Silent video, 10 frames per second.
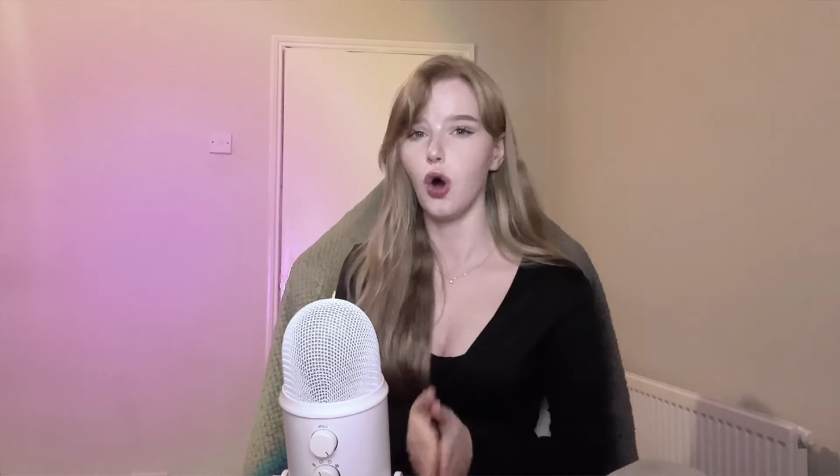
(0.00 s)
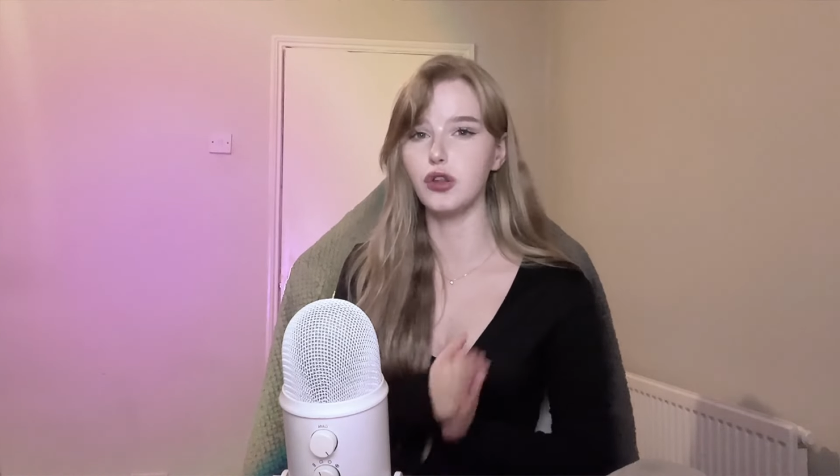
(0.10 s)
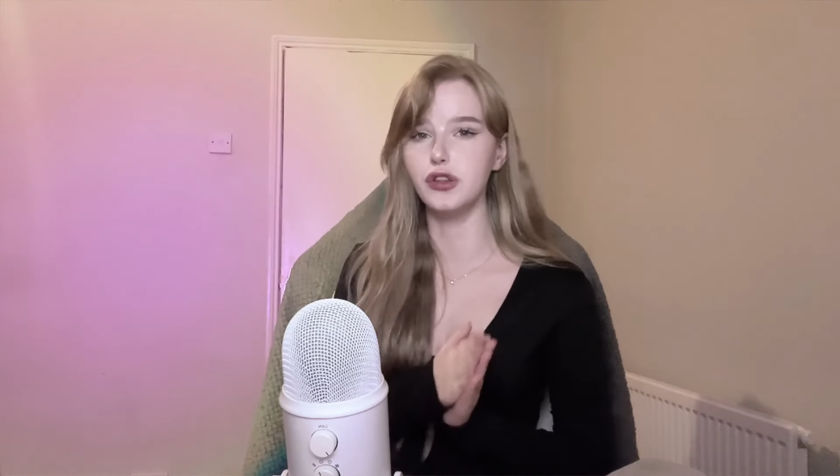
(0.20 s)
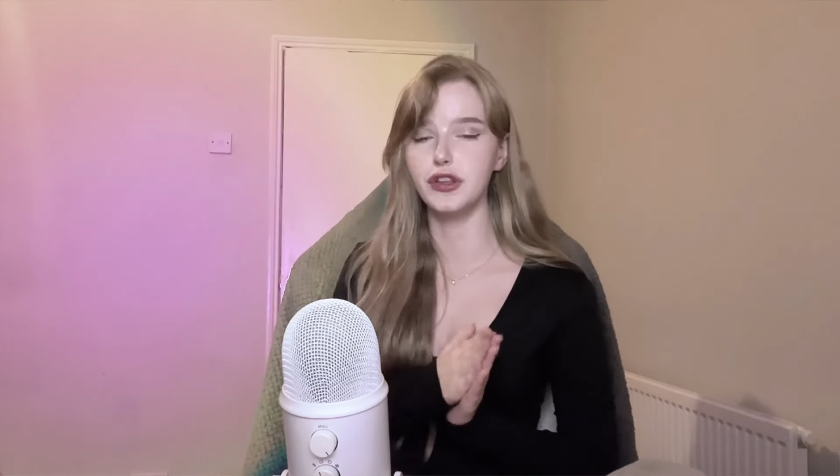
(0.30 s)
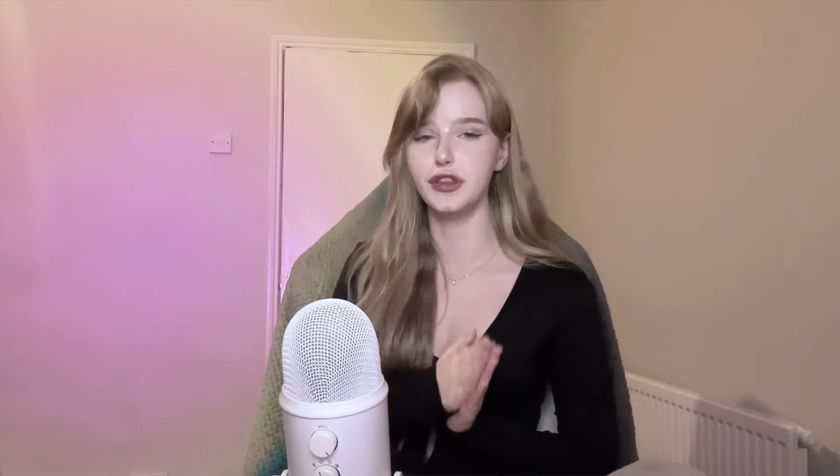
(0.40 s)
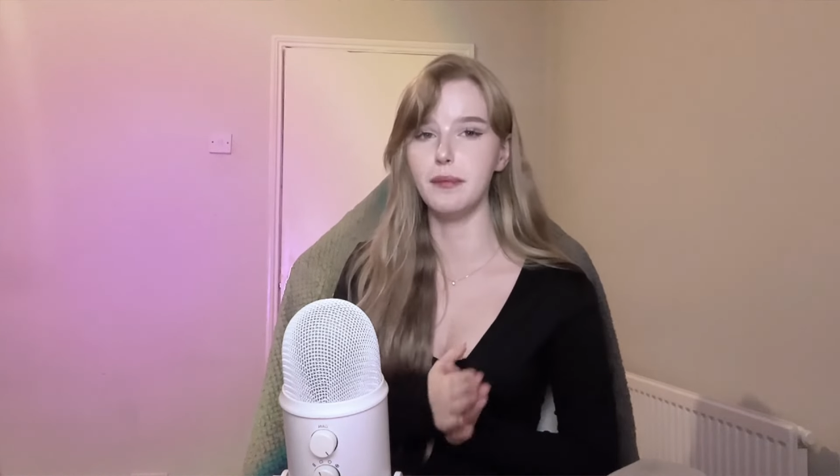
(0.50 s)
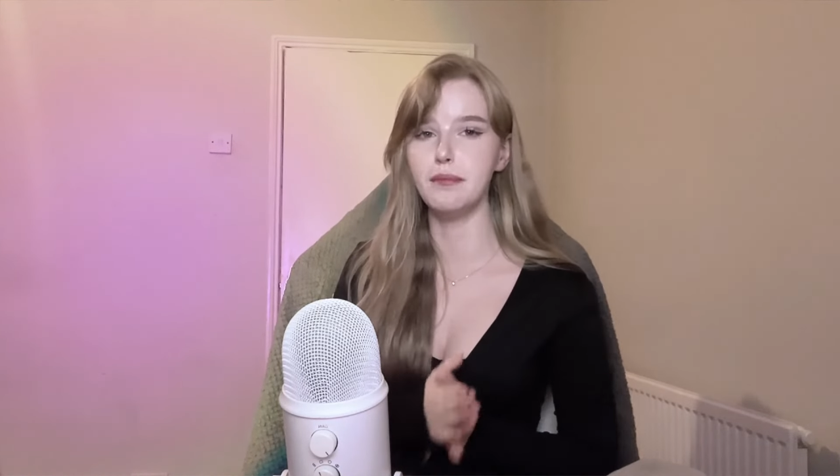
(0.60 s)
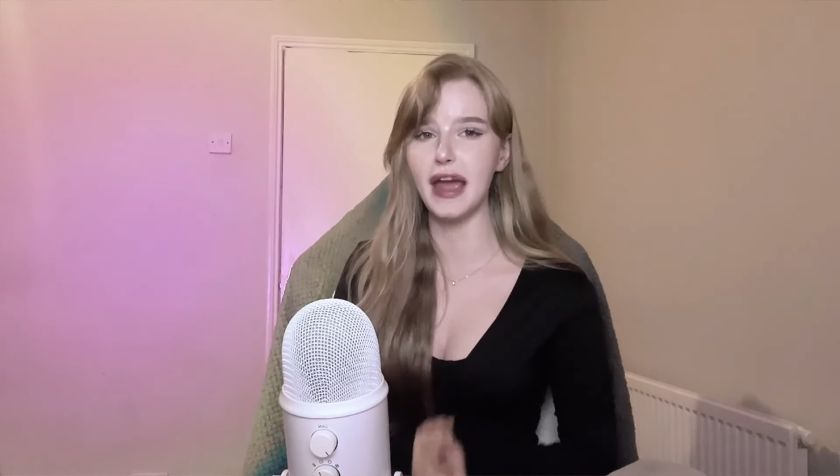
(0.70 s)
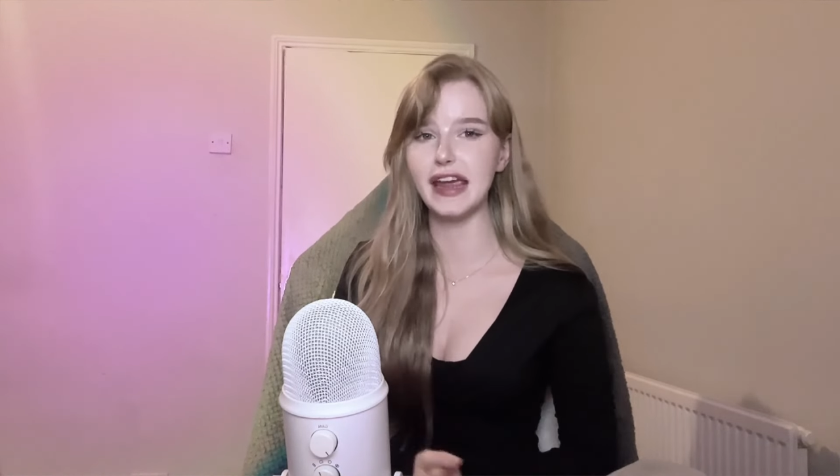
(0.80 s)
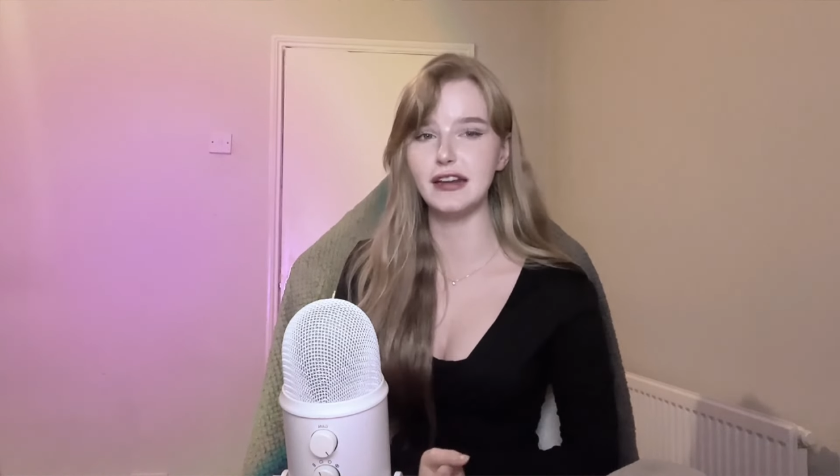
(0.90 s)
on the
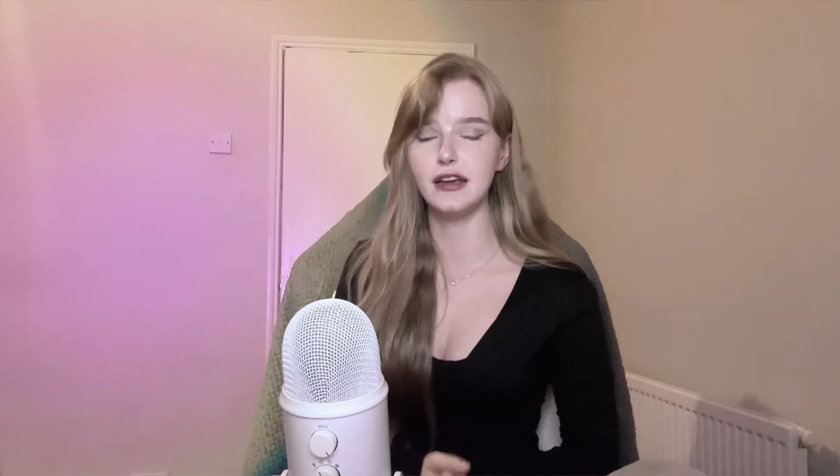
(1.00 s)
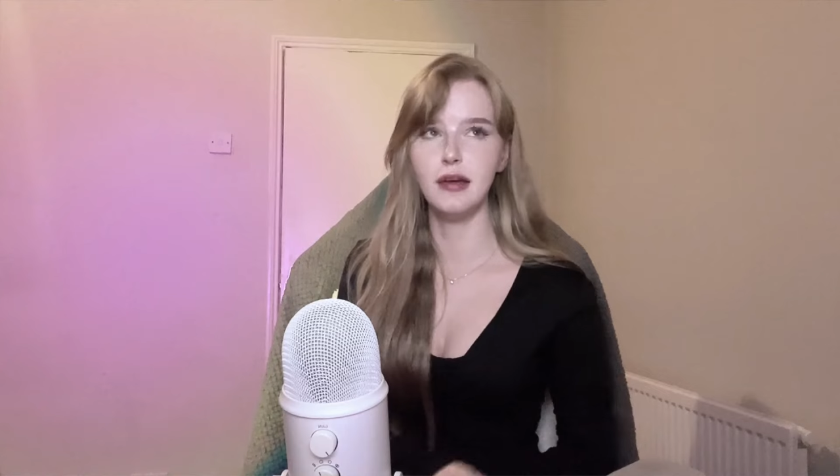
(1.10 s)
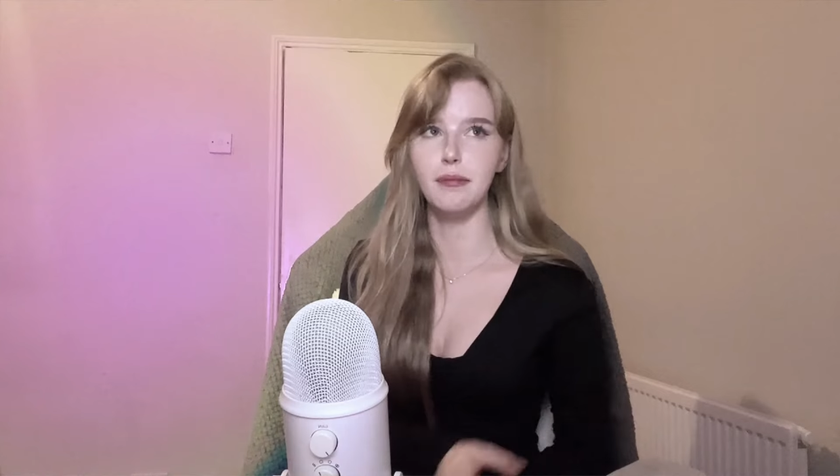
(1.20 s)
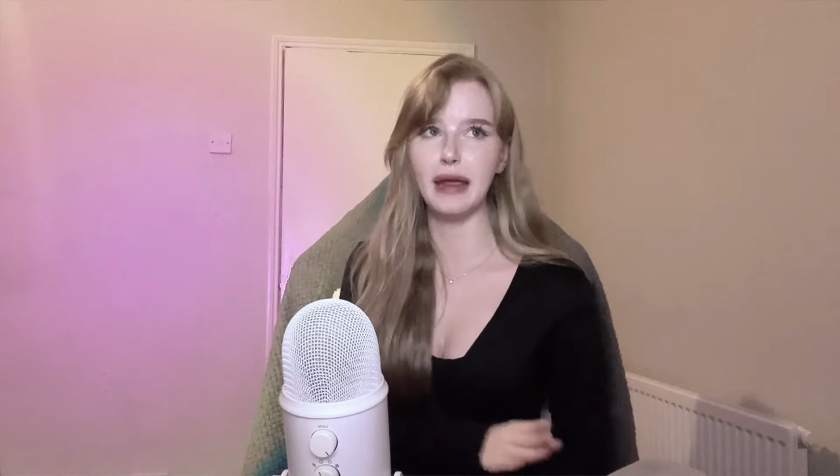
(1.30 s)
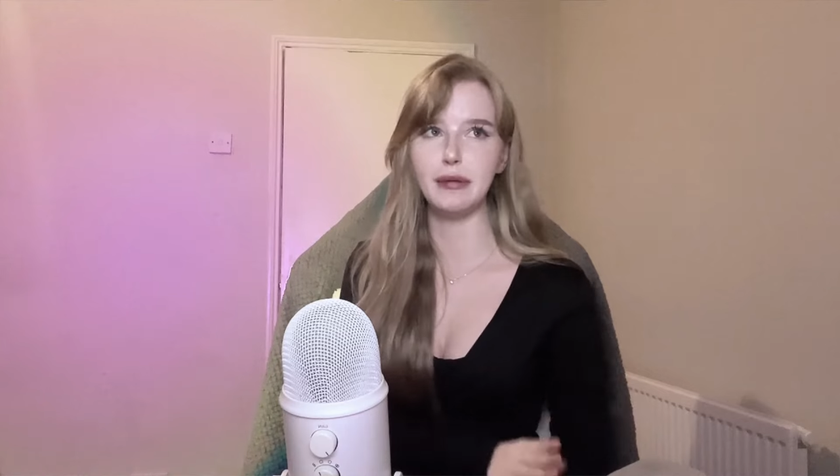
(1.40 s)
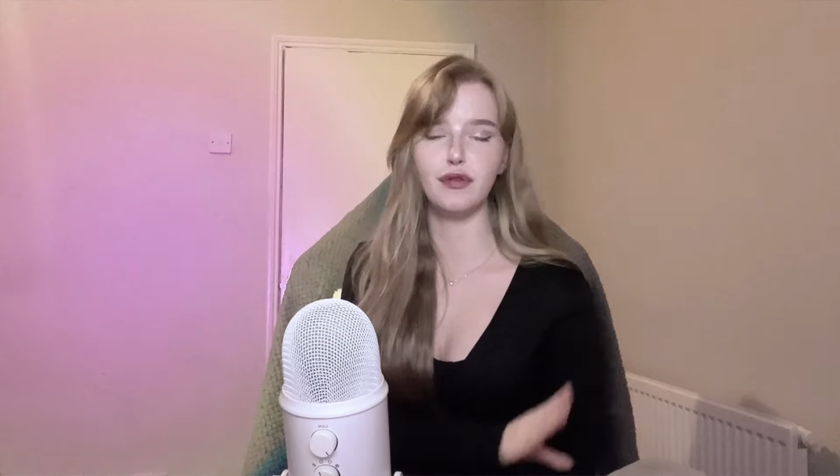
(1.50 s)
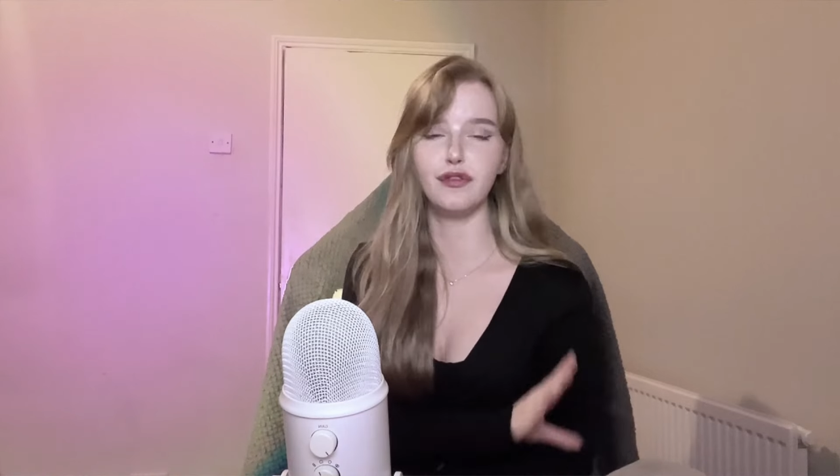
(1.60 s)
main maybe